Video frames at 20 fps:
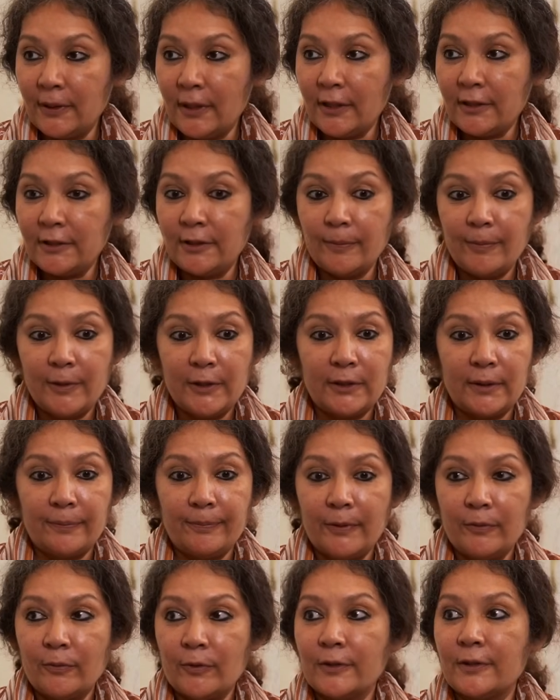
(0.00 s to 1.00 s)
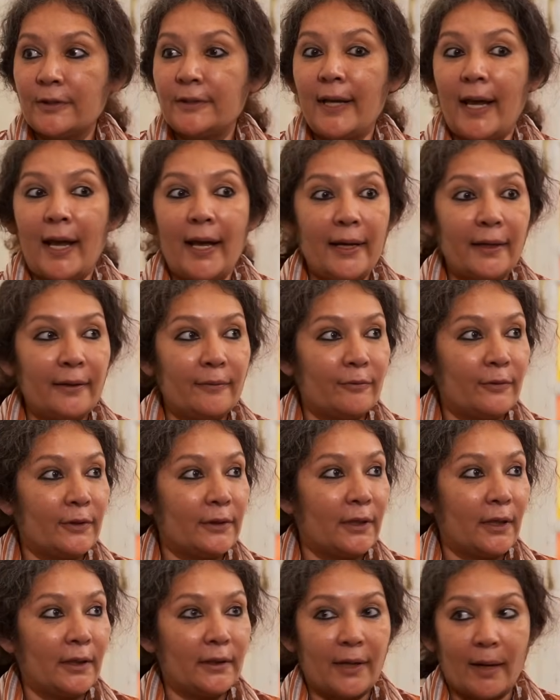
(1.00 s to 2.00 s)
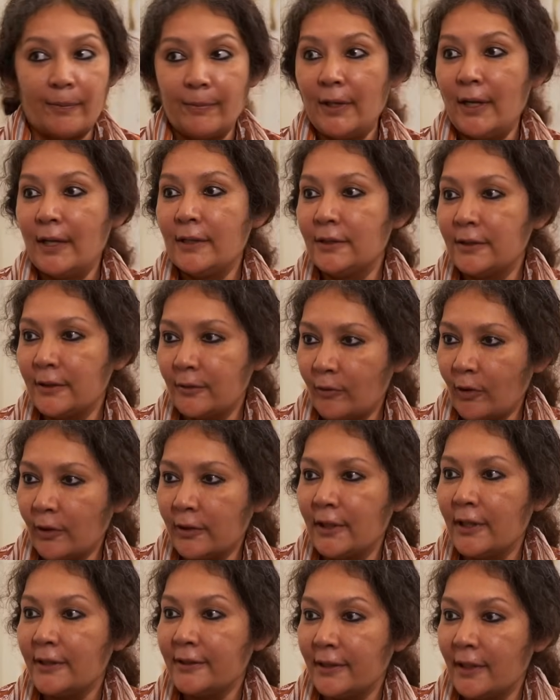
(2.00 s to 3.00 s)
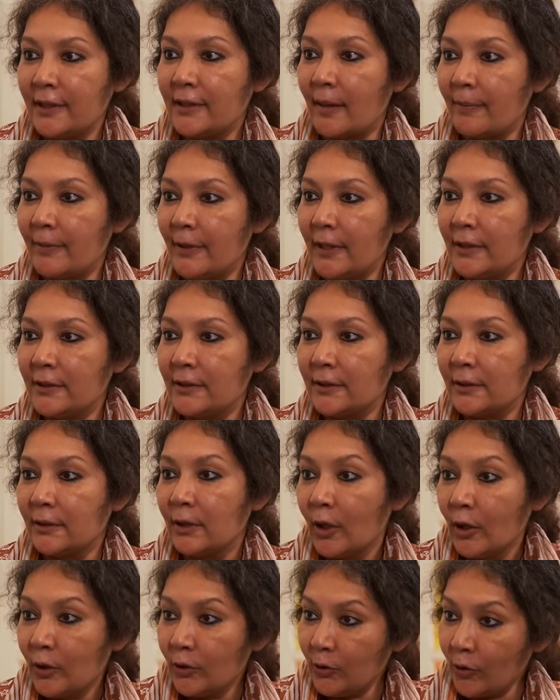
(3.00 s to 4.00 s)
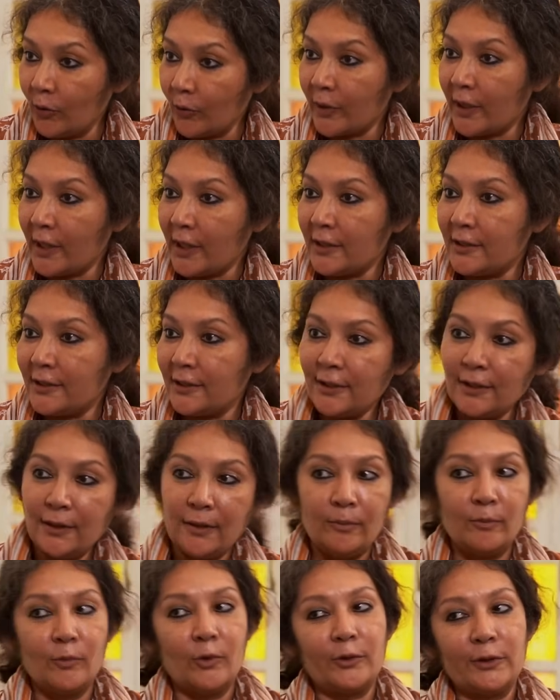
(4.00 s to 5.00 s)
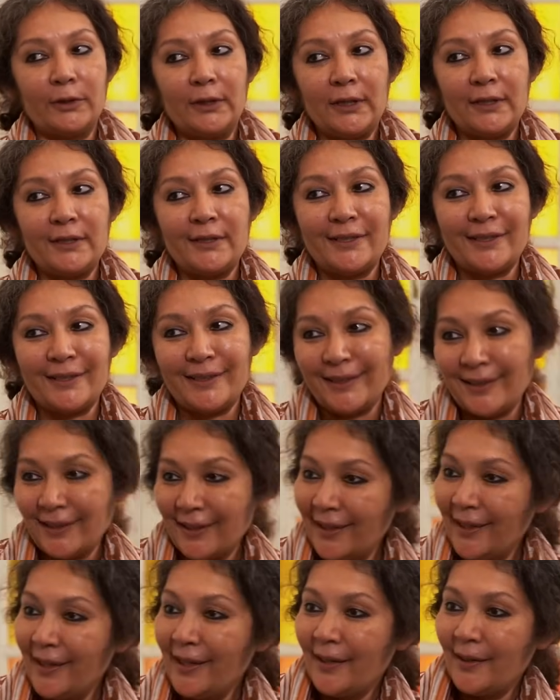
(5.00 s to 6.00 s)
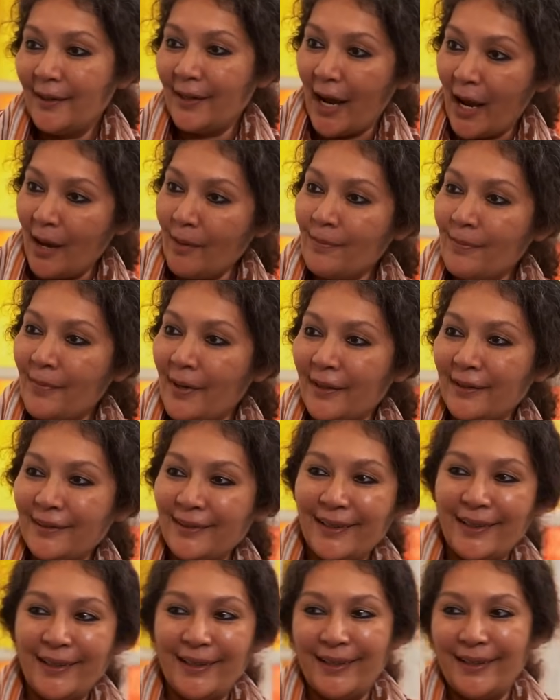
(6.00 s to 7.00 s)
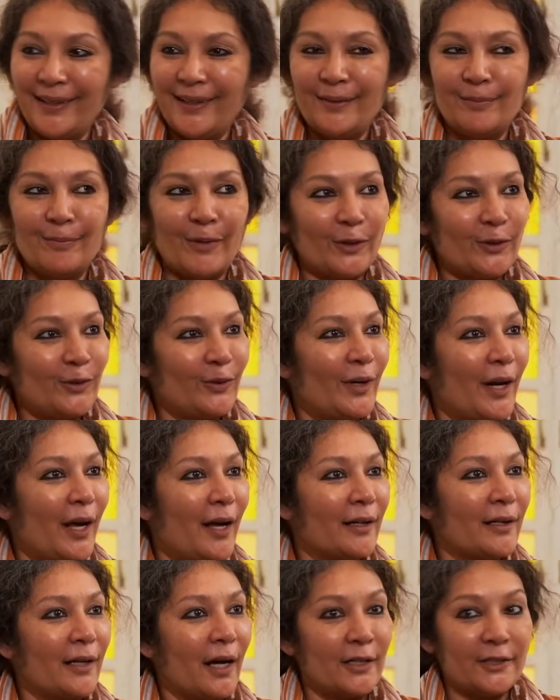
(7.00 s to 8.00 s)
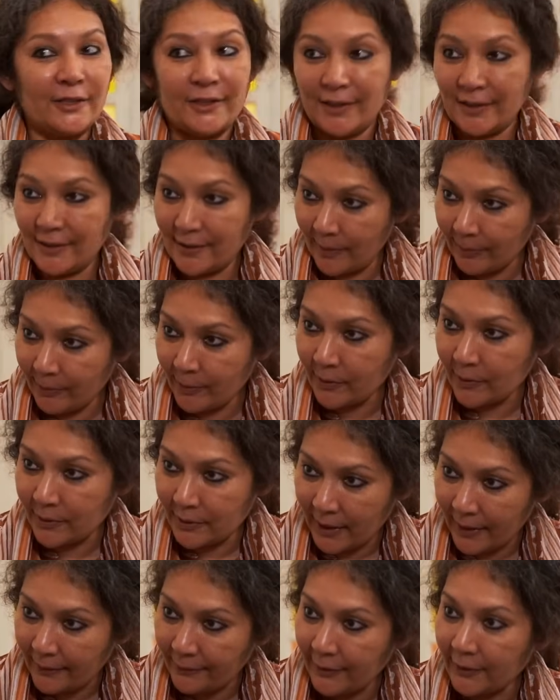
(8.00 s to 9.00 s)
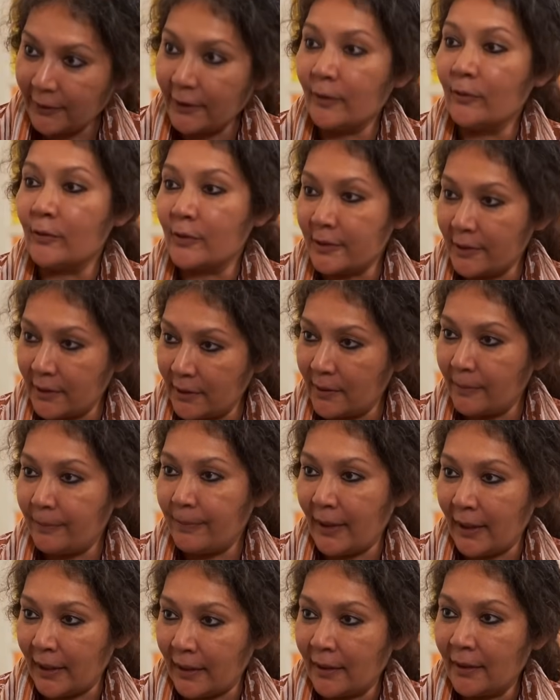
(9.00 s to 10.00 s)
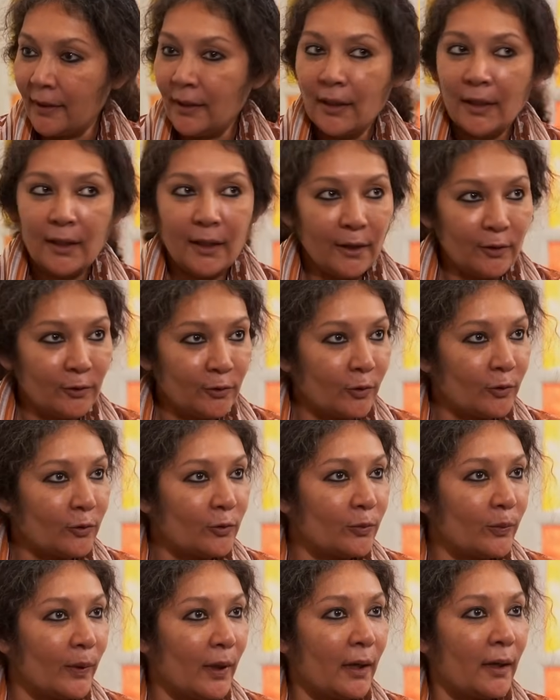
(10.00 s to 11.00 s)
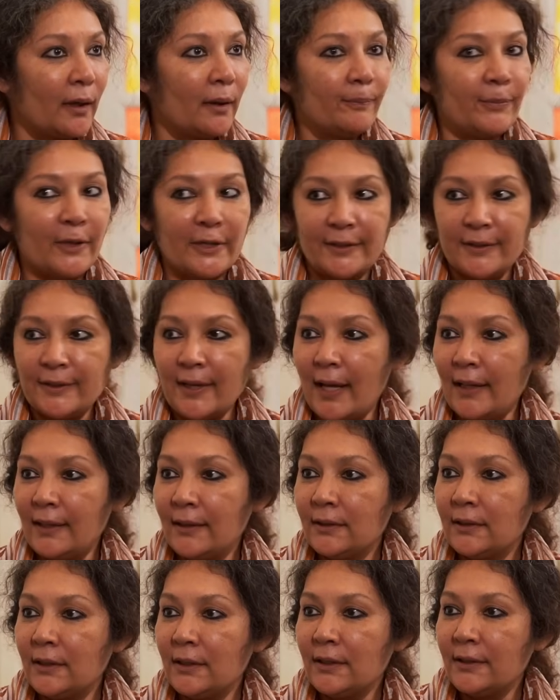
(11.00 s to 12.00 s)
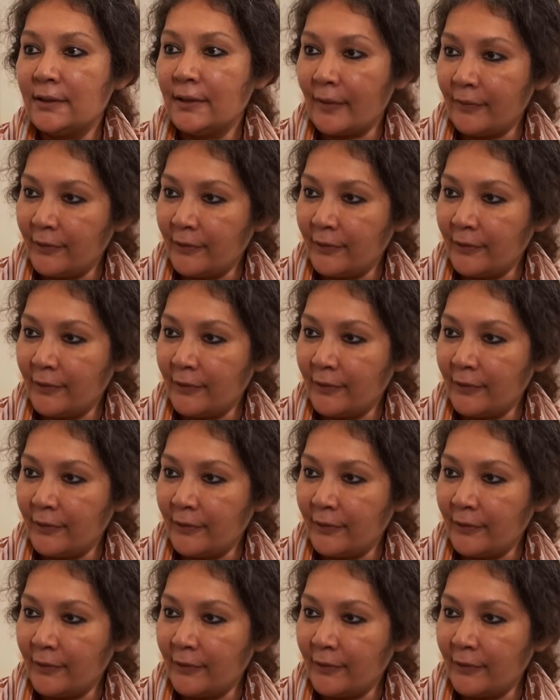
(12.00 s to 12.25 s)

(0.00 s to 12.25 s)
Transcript: Pradesh, the BJP was there with a double engine. What they say, double engine. Yogi ji, Modi ji, Ram Mandir, Mathura, Kashi, sab kuch. Everything was in the place. Yes. Hindutva, personalities,